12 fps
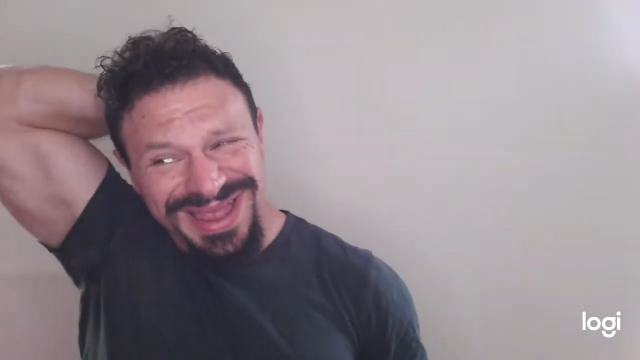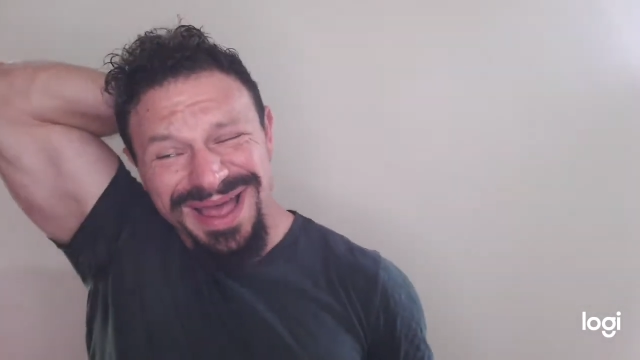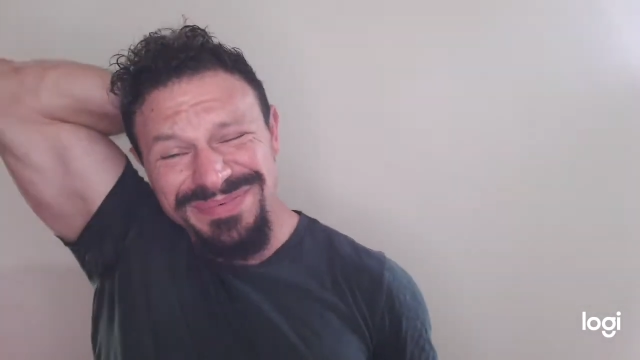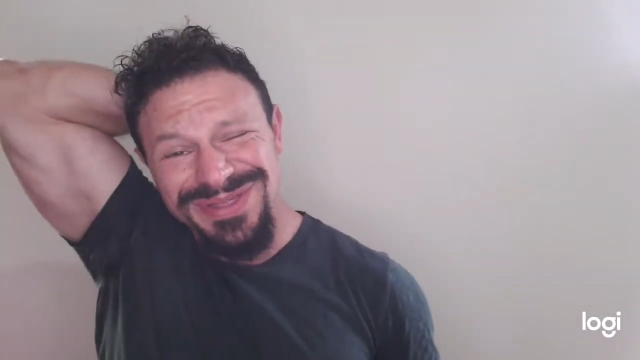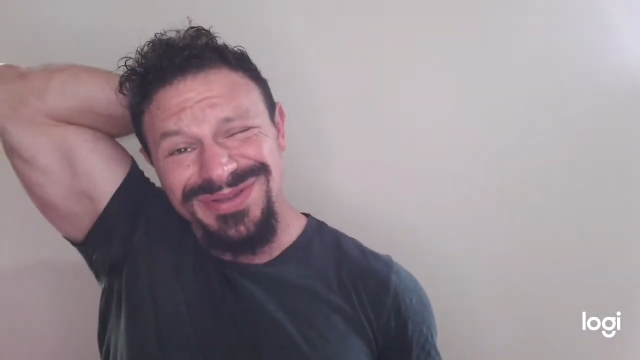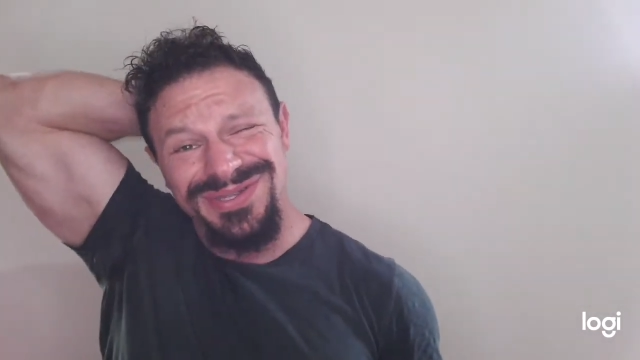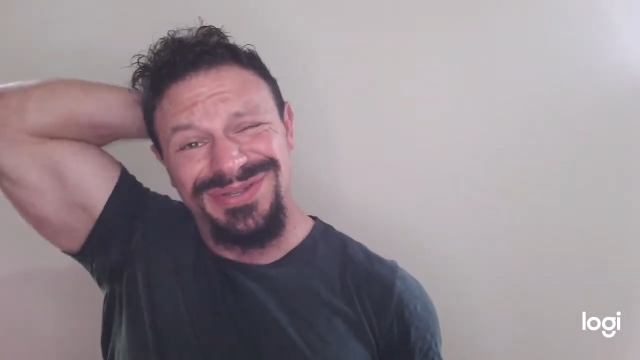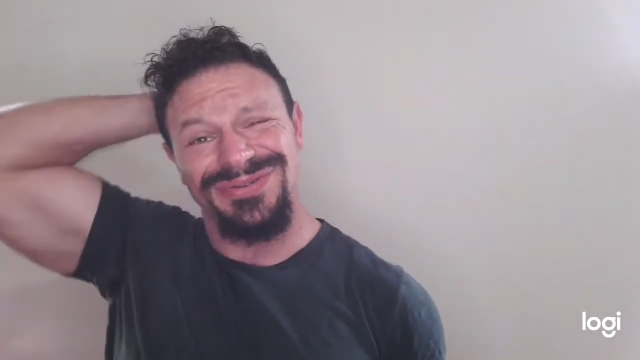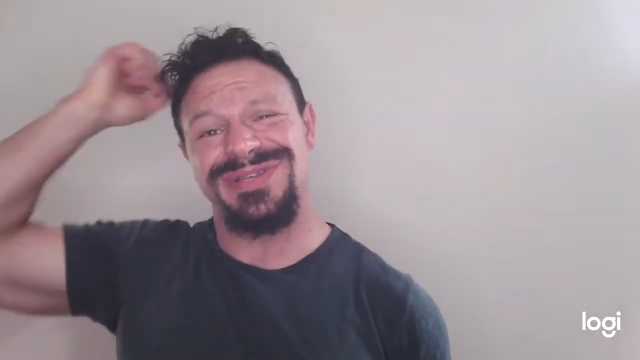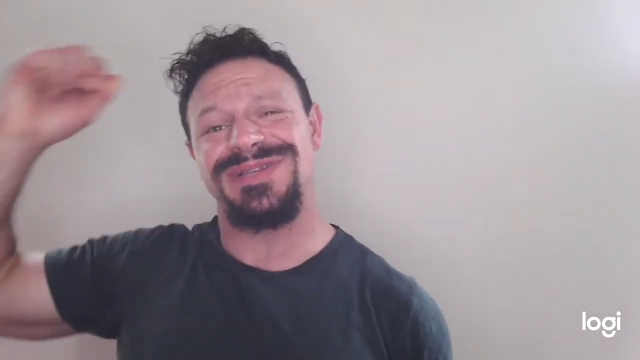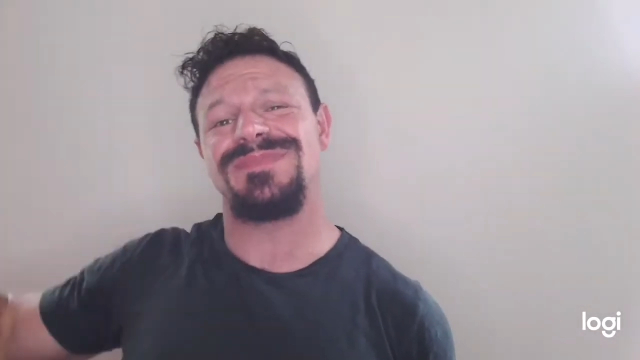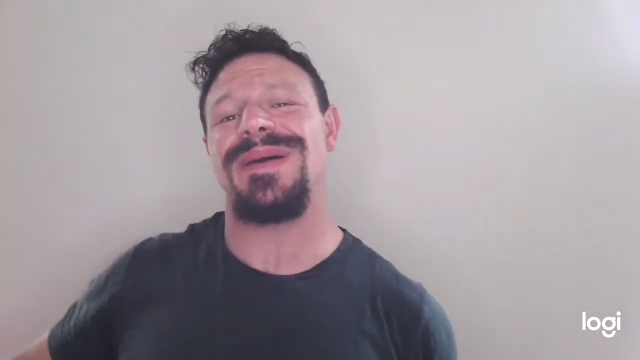I've been using
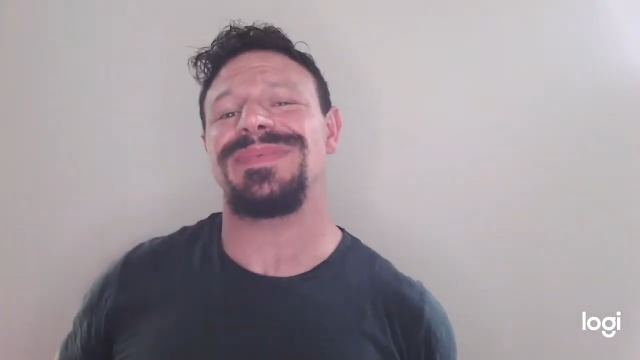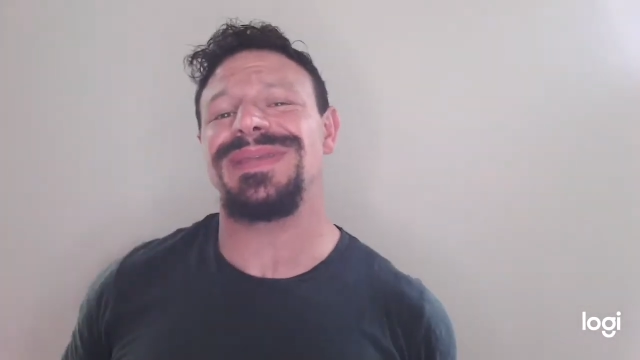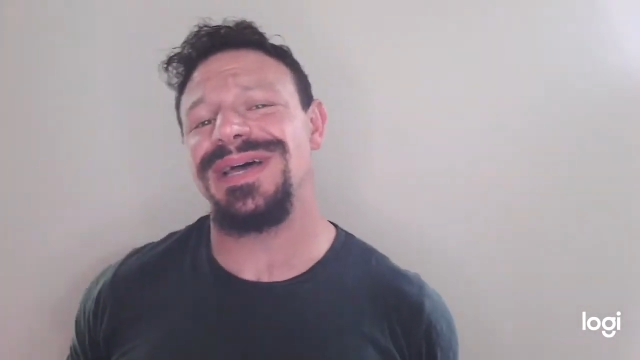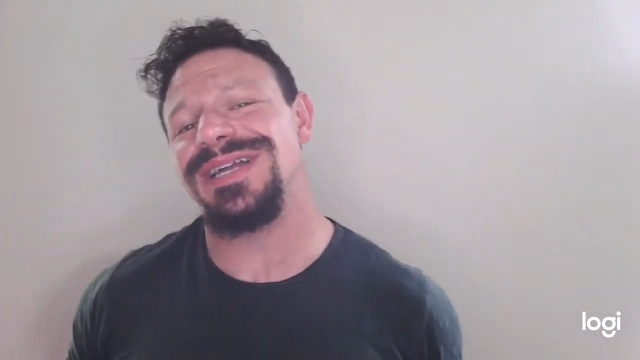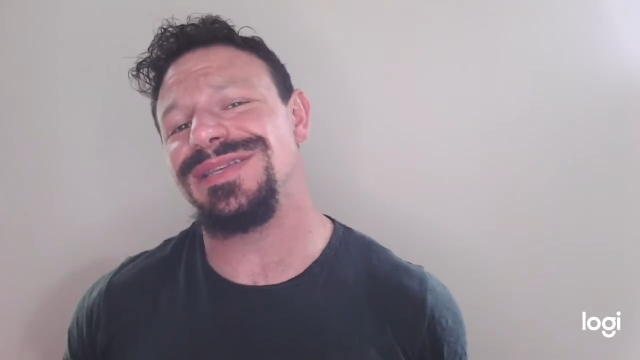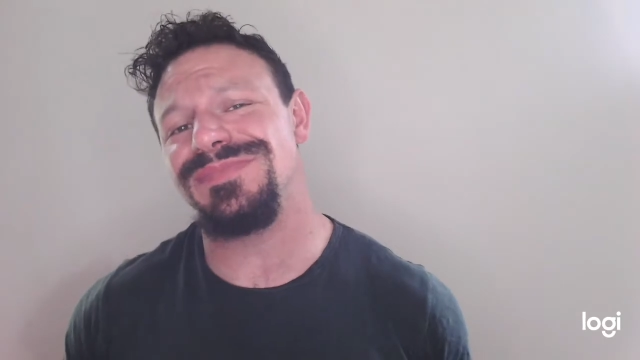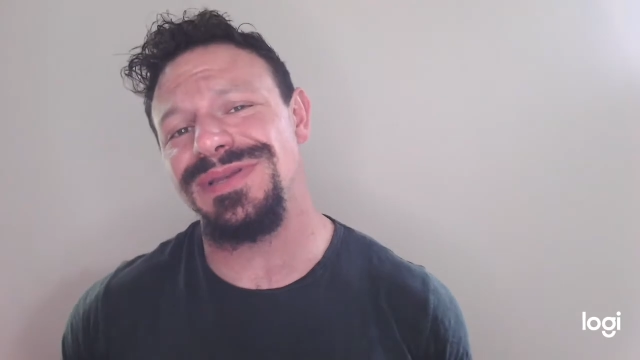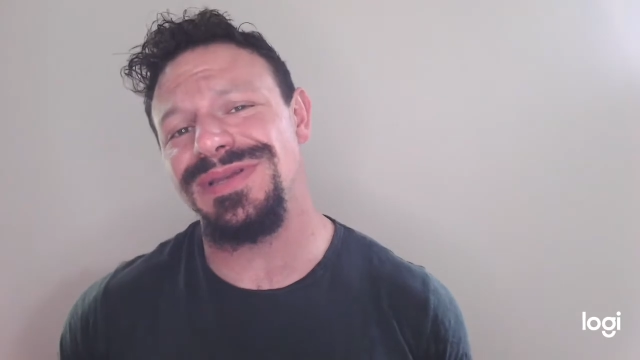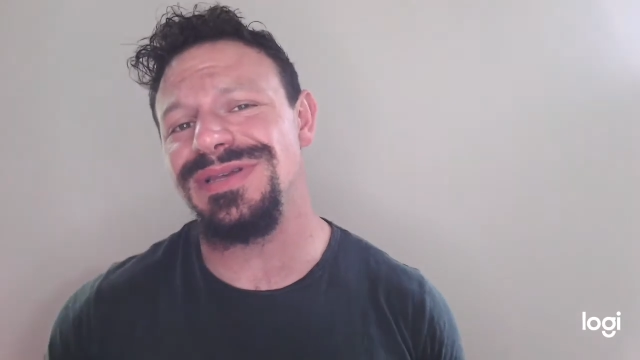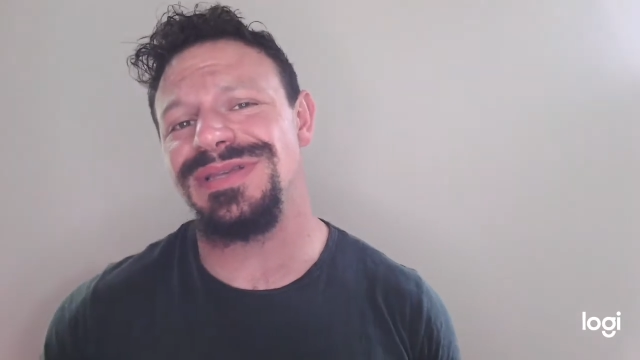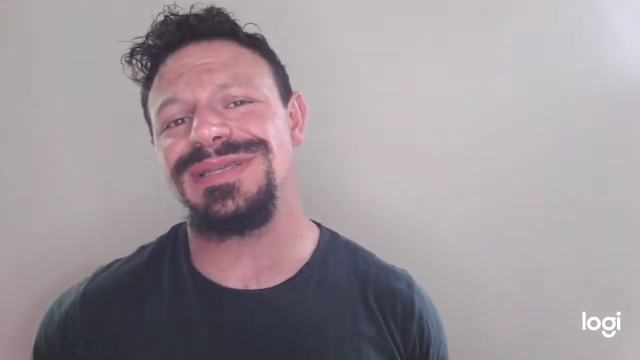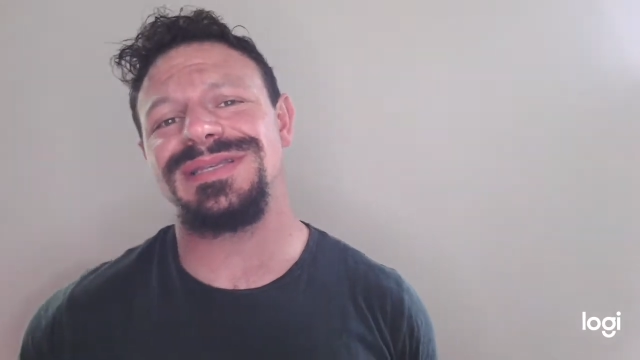all these peptides
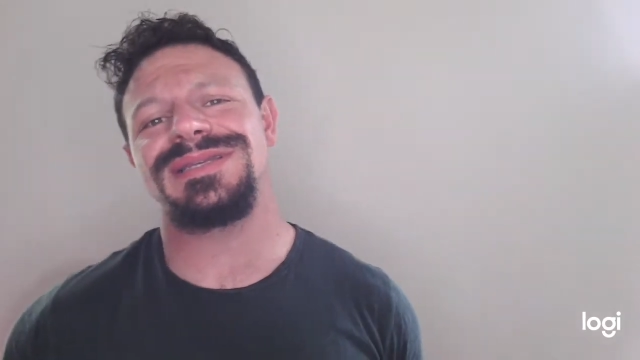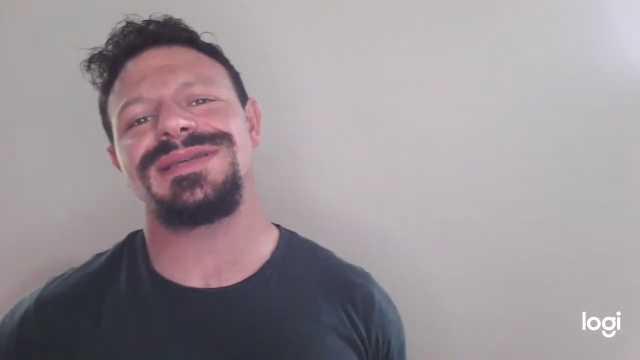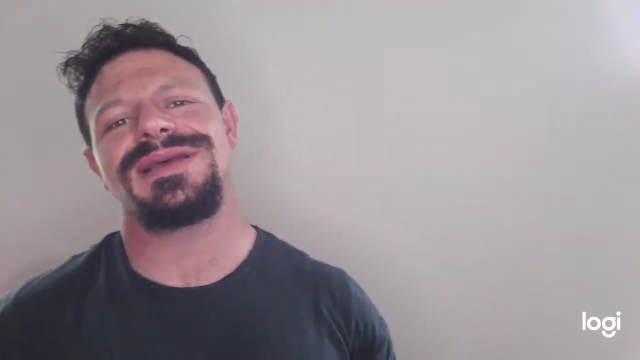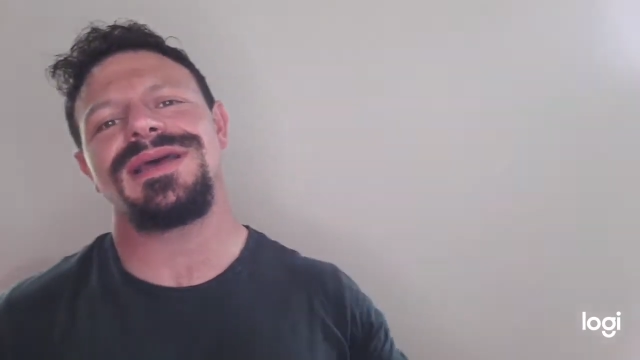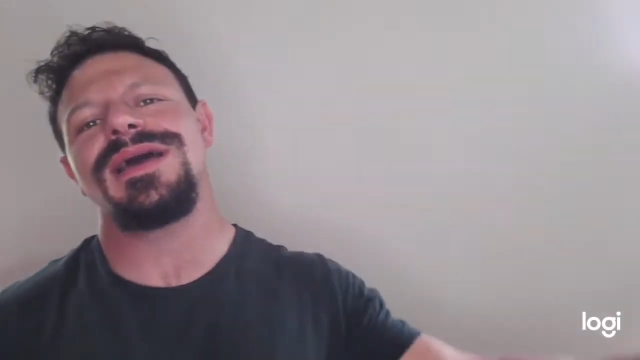because